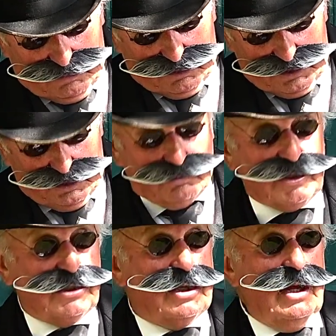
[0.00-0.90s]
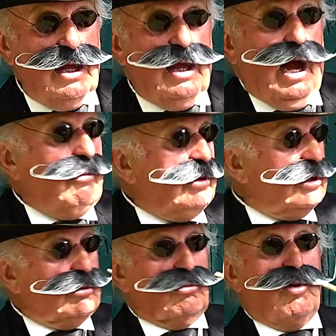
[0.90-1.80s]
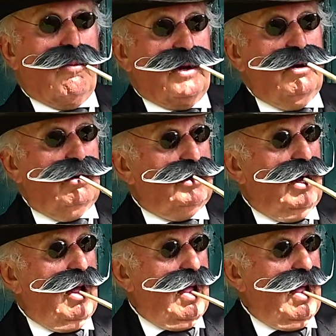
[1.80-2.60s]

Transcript: going to do is I'm going to do Robin Hood.